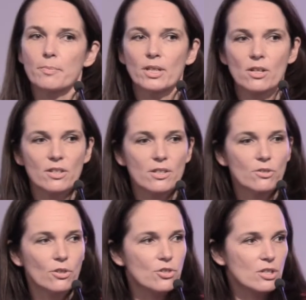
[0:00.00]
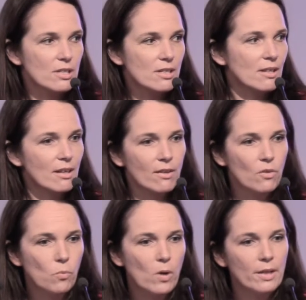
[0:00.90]
Because it's not just
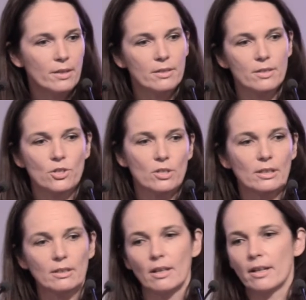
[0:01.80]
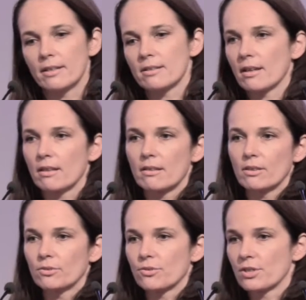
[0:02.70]
the one digital client and the
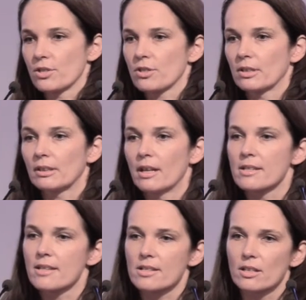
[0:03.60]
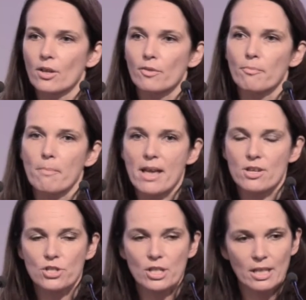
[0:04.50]
old traditional clients. There's a lot of
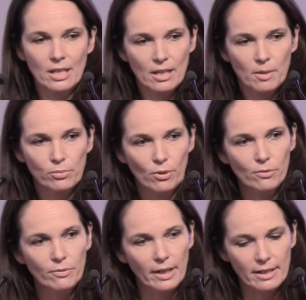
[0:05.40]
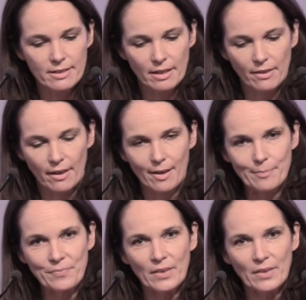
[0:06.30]
meshed profiles in there.